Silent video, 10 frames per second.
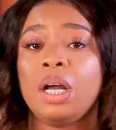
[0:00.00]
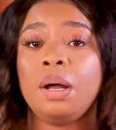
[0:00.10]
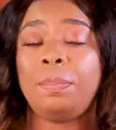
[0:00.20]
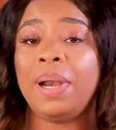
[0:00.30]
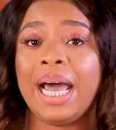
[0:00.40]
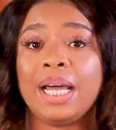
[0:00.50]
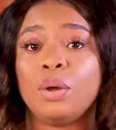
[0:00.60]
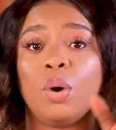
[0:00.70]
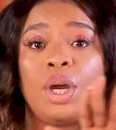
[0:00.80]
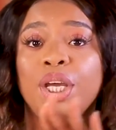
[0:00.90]
plan
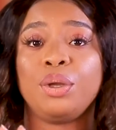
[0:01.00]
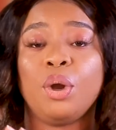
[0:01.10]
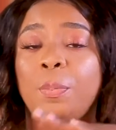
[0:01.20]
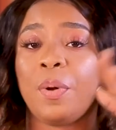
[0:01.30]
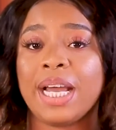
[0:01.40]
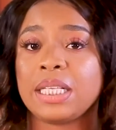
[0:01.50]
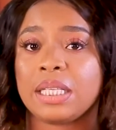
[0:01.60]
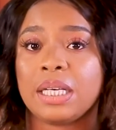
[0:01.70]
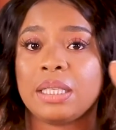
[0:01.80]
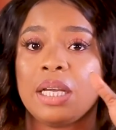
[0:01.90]
or in your
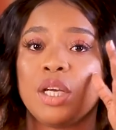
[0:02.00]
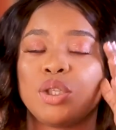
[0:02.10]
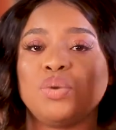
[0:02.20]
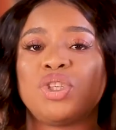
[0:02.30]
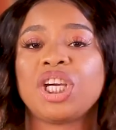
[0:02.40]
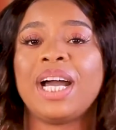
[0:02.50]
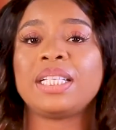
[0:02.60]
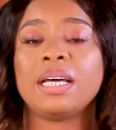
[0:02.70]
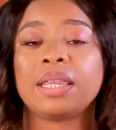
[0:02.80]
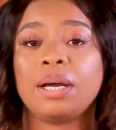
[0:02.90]
pricing to charge
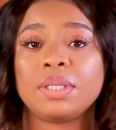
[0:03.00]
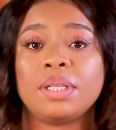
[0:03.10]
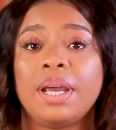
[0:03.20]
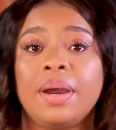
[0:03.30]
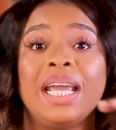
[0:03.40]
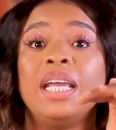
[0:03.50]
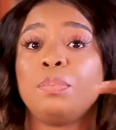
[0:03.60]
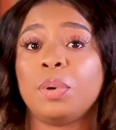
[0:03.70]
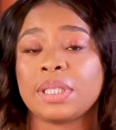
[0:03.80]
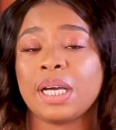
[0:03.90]
a thousand naira in
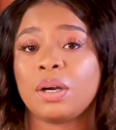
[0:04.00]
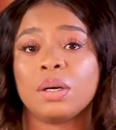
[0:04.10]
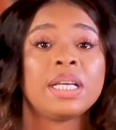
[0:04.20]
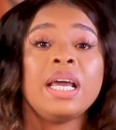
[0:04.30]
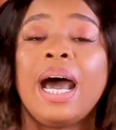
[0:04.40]
Port Harcourt,